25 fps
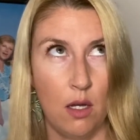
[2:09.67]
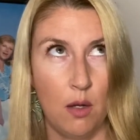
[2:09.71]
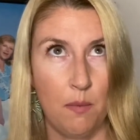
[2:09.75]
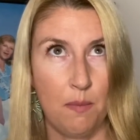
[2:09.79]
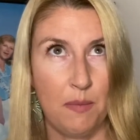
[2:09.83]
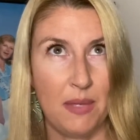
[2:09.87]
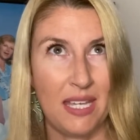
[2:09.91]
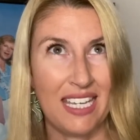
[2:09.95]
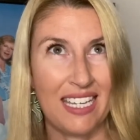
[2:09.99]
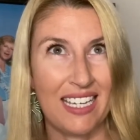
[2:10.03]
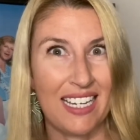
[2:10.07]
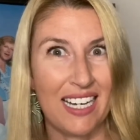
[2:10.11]

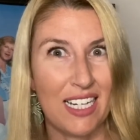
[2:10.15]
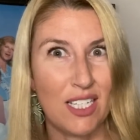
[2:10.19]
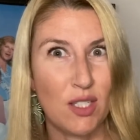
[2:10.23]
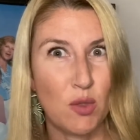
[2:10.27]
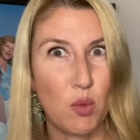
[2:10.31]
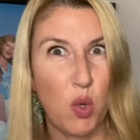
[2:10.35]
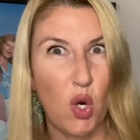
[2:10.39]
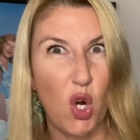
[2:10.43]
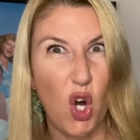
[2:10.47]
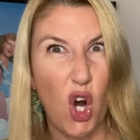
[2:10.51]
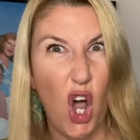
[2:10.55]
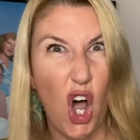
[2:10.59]
Because
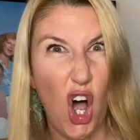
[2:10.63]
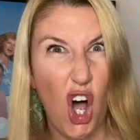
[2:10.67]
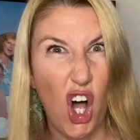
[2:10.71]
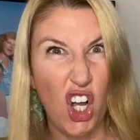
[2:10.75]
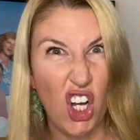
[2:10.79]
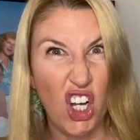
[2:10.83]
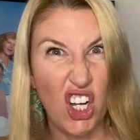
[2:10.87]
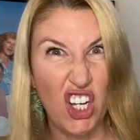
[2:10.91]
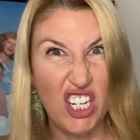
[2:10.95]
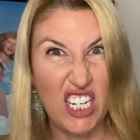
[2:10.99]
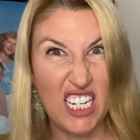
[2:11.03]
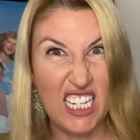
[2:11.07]
we're all
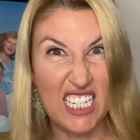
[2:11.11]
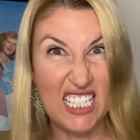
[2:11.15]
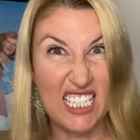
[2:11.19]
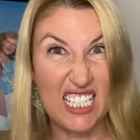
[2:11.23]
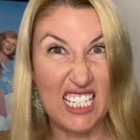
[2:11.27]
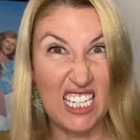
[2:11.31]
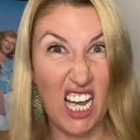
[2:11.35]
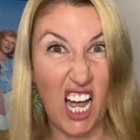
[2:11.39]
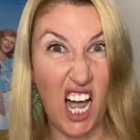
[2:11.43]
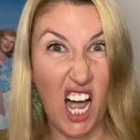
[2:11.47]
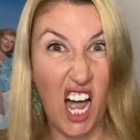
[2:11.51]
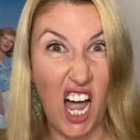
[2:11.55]
gonna
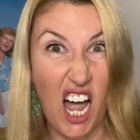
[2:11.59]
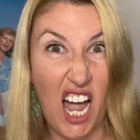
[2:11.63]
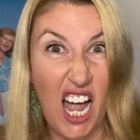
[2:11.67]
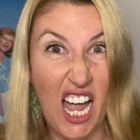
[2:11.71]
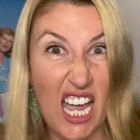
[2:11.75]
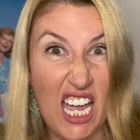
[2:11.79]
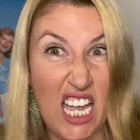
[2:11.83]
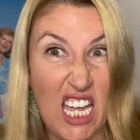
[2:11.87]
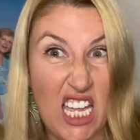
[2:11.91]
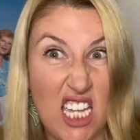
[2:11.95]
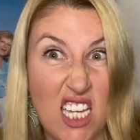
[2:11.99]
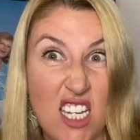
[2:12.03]

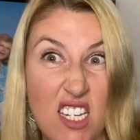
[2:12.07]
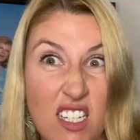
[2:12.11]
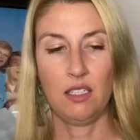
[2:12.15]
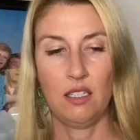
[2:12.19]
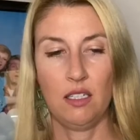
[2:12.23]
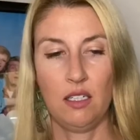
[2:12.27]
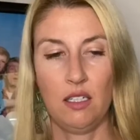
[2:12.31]
die.